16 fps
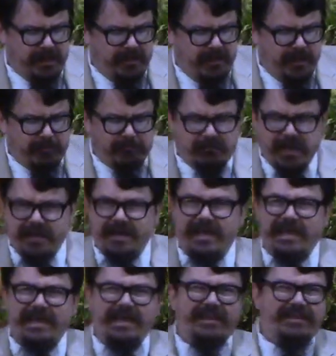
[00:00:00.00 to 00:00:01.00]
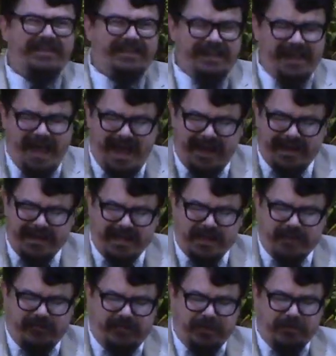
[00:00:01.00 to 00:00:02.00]
That money is not
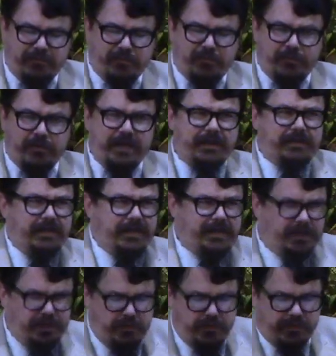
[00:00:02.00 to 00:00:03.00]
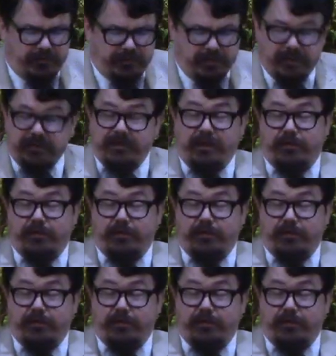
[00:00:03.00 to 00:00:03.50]
even really useful,